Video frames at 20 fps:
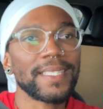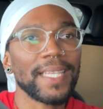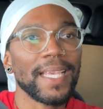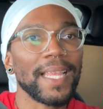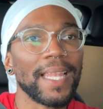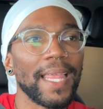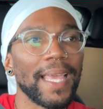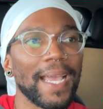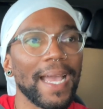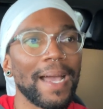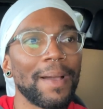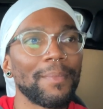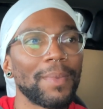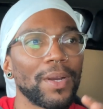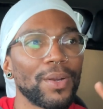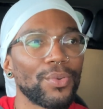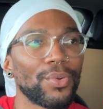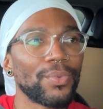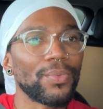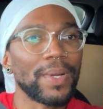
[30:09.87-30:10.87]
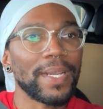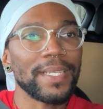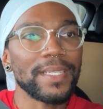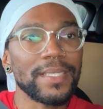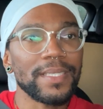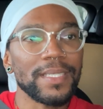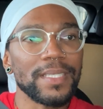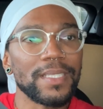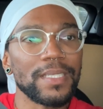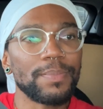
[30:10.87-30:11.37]
I'm a crazy
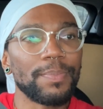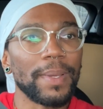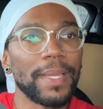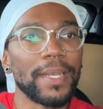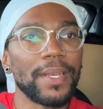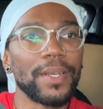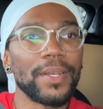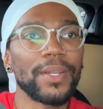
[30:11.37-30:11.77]
spender,